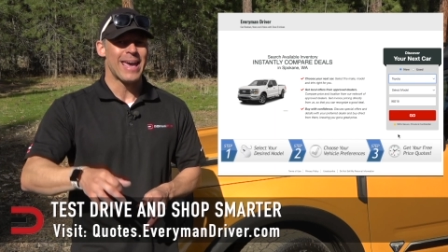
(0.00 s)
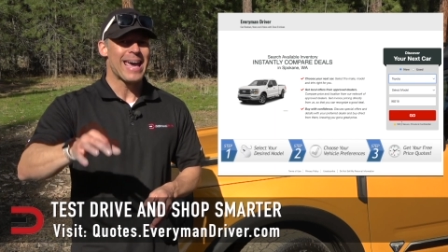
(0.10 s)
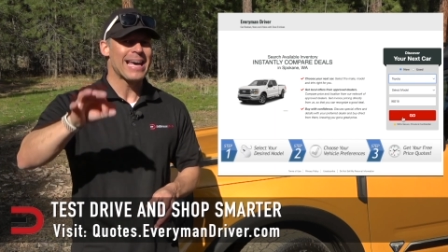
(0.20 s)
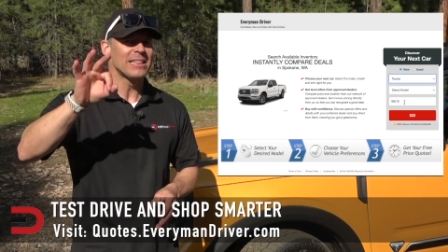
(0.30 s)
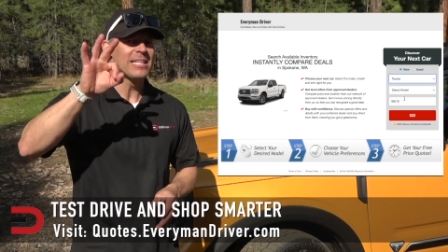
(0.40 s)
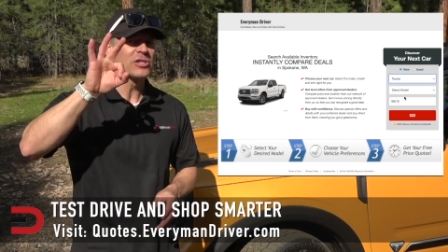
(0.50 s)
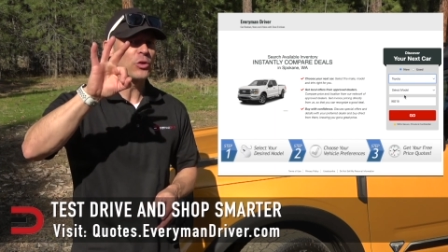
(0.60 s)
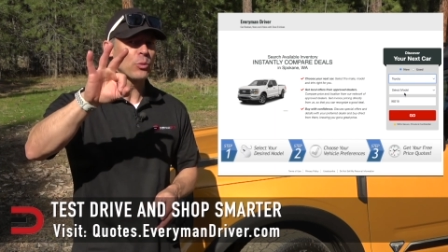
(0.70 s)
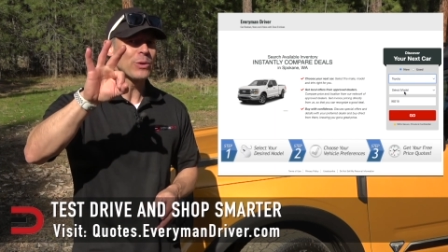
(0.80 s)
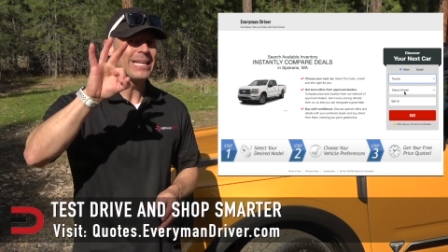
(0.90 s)
at least
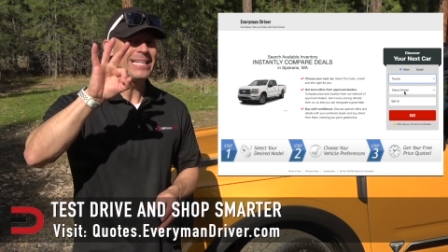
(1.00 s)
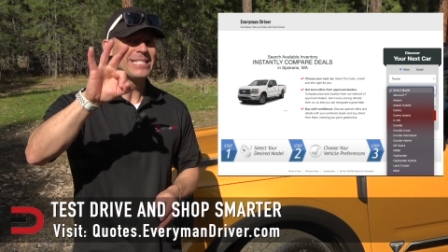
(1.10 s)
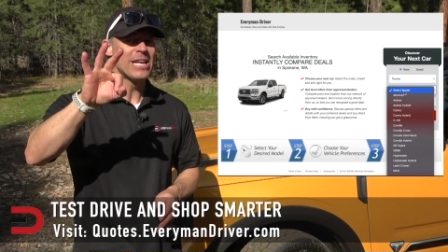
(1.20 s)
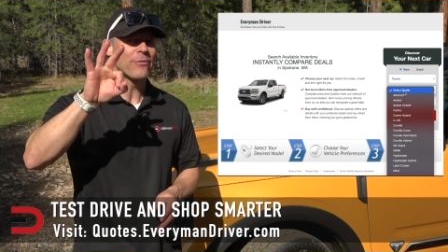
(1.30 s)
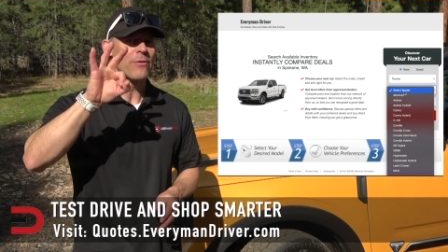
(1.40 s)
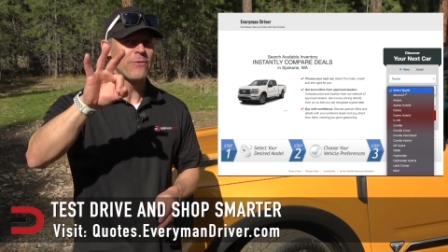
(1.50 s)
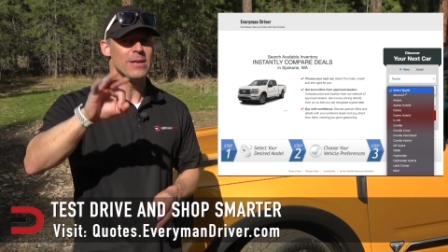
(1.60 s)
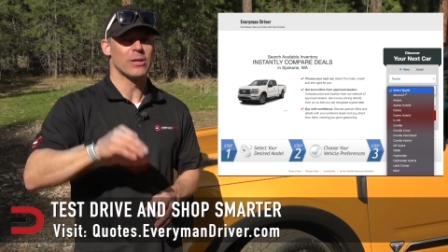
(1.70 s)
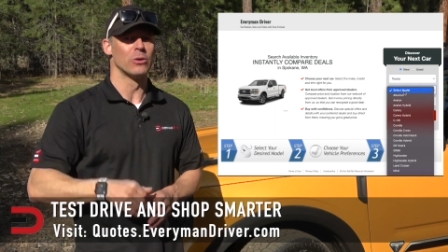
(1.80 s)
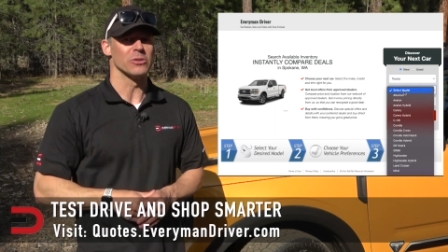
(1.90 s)
three different
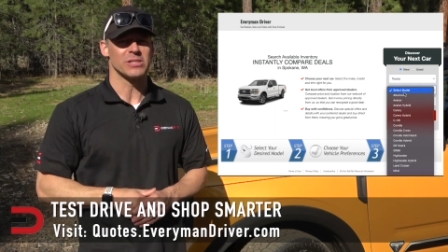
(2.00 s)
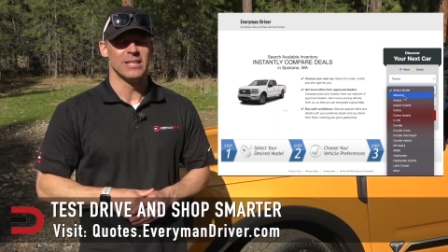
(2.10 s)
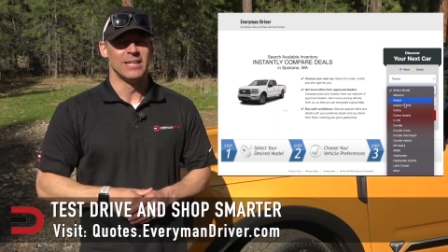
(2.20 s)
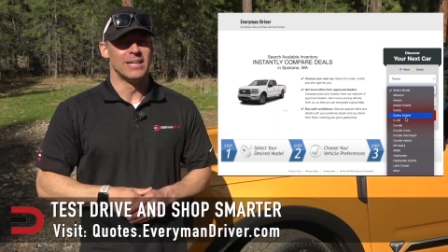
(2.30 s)
vehicles.